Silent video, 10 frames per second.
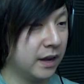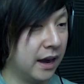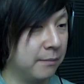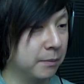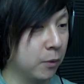
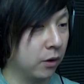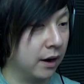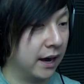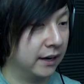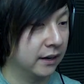I'm a
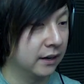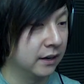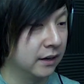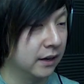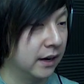moron.
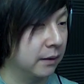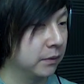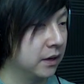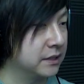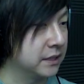I'm
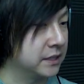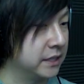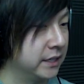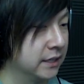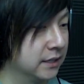lost at
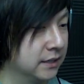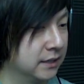sea.